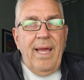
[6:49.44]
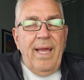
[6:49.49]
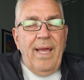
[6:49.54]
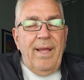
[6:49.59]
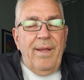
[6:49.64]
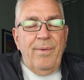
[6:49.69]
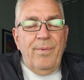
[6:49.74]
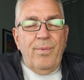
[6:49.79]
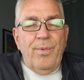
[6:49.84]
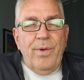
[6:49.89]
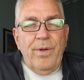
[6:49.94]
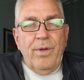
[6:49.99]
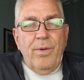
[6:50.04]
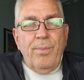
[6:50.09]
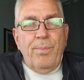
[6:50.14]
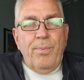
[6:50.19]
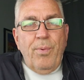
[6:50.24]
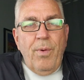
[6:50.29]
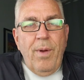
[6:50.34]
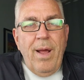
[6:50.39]
real
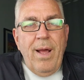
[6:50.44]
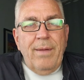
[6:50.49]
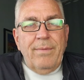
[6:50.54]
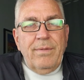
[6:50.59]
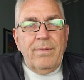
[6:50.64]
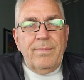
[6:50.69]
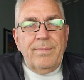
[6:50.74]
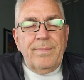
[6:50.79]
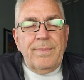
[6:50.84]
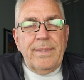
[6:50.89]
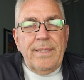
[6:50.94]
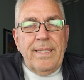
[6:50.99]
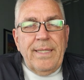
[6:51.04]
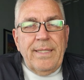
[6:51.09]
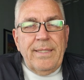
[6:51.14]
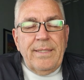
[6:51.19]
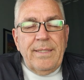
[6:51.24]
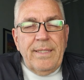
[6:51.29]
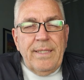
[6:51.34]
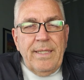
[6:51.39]
problem
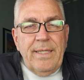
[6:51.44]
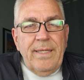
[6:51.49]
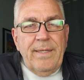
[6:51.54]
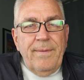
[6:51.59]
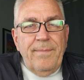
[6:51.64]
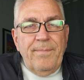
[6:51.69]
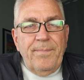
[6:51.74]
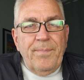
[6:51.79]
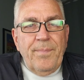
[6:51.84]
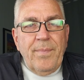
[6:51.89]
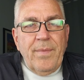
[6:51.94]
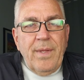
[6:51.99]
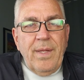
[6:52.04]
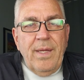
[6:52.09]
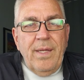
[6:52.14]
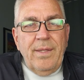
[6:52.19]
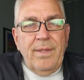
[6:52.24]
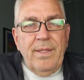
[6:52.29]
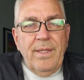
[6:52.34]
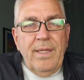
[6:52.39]
in
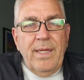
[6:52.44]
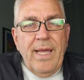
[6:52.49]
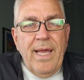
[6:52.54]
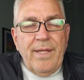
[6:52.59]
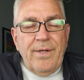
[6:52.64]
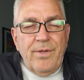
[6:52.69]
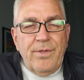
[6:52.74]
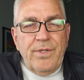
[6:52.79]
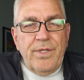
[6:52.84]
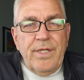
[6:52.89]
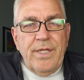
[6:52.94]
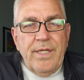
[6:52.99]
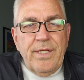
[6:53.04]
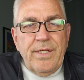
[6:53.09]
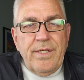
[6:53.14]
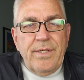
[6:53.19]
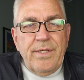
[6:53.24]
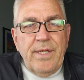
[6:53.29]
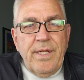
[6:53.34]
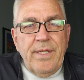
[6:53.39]
the
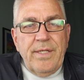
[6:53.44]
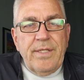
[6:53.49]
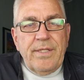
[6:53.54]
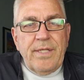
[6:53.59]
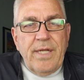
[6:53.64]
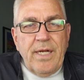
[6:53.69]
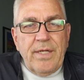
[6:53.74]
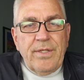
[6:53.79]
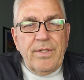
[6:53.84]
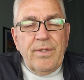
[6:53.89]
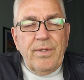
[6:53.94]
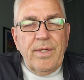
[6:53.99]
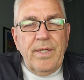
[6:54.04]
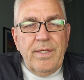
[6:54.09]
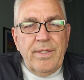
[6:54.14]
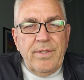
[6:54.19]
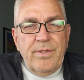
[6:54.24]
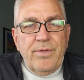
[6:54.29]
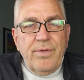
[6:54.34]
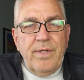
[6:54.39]
energy sector
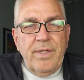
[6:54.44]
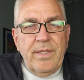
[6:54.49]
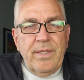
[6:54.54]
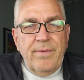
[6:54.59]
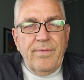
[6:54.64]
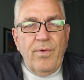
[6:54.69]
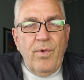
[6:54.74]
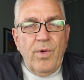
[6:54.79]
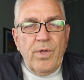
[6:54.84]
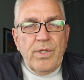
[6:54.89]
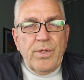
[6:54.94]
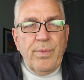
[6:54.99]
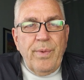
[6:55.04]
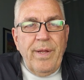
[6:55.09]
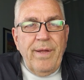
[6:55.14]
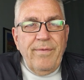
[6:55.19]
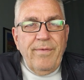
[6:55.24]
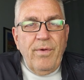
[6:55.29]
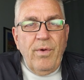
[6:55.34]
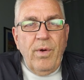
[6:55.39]
industry, and of course,
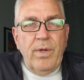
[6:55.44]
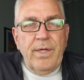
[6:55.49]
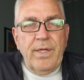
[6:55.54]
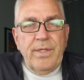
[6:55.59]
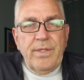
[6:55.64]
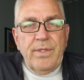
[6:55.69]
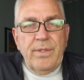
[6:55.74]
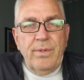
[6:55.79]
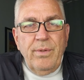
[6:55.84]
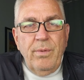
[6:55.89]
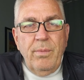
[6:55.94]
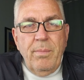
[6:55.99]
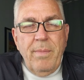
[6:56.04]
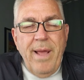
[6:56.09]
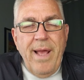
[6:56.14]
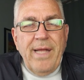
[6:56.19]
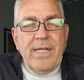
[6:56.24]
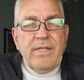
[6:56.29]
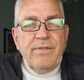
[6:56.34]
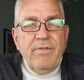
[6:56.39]
we have gone into
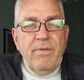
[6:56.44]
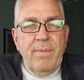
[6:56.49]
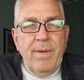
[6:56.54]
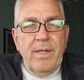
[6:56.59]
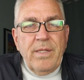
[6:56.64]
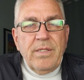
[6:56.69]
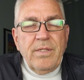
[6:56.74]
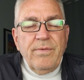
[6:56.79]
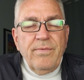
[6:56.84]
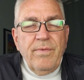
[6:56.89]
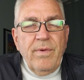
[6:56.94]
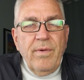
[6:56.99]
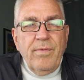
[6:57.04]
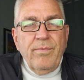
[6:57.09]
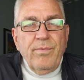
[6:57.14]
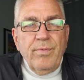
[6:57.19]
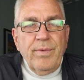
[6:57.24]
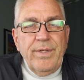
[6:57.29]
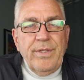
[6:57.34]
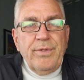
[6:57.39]
massive amounts of
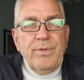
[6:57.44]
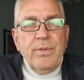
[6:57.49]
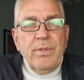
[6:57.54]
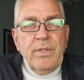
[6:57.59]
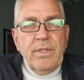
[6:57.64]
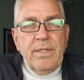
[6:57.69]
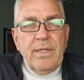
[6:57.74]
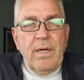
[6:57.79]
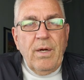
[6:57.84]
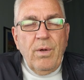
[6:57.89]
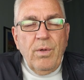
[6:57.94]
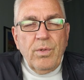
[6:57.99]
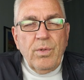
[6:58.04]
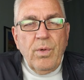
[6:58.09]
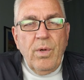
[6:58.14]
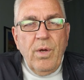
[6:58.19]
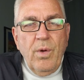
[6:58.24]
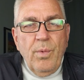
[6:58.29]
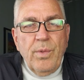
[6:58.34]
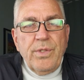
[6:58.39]
redrilling our own
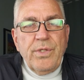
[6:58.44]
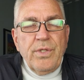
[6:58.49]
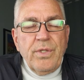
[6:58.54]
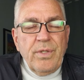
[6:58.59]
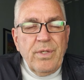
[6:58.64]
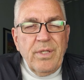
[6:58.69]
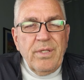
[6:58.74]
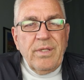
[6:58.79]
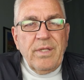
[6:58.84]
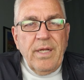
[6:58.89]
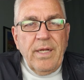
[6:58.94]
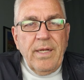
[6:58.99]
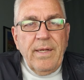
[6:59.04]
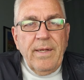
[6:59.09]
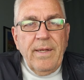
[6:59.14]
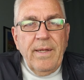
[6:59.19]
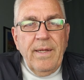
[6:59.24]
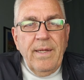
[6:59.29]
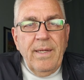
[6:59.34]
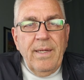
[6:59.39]
oil, which is a good thing.
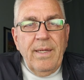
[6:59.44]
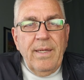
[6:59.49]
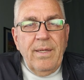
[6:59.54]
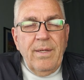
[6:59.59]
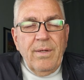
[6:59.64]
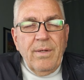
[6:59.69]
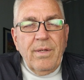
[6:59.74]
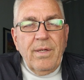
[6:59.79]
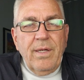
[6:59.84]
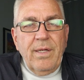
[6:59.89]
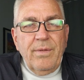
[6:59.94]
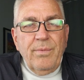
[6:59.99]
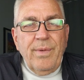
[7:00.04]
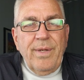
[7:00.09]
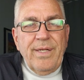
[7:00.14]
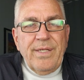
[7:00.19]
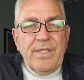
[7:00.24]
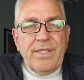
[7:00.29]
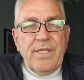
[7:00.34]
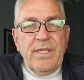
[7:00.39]
Okay, and we
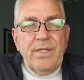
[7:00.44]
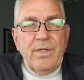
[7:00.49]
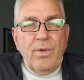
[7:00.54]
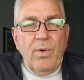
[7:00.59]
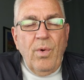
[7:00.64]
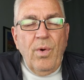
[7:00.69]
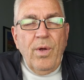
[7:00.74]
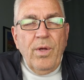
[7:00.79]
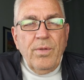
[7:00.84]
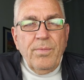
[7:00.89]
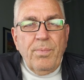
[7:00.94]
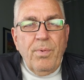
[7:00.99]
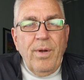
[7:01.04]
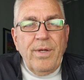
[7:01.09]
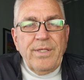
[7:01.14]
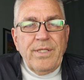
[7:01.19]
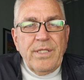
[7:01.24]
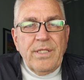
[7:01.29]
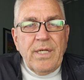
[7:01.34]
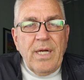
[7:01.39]
can see that oil
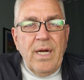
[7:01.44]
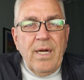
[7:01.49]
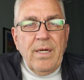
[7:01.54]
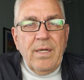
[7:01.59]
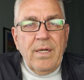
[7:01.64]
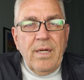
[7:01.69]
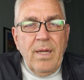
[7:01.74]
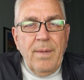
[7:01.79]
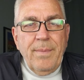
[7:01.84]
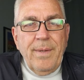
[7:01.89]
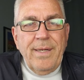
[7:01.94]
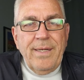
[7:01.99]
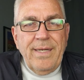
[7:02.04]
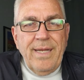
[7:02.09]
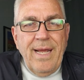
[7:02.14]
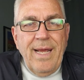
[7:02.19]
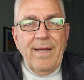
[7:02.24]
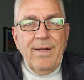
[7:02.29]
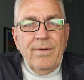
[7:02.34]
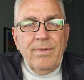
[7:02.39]
prices are coming
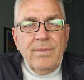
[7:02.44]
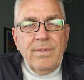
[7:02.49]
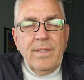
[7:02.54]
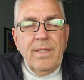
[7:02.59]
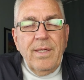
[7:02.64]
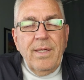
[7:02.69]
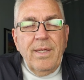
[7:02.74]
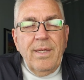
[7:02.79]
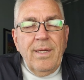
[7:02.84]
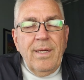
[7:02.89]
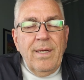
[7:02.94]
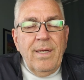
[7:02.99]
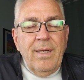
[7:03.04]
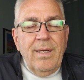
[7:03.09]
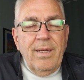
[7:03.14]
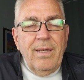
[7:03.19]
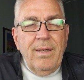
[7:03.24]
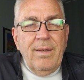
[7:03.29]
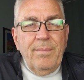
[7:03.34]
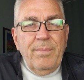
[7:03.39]
down,
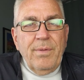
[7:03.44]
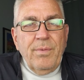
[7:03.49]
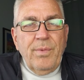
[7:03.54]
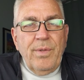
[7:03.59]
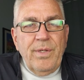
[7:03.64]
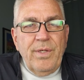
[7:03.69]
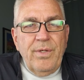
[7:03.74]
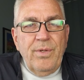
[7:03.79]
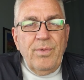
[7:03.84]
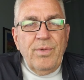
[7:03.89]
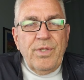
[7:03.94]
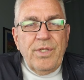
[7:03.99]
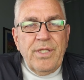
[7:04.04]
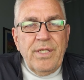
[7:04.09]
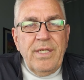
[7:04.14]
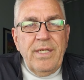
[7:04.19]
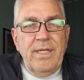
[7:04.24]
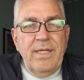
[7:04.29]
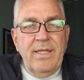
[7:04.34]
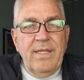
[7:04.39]
but we do
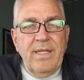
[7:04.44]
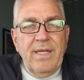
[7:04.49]
see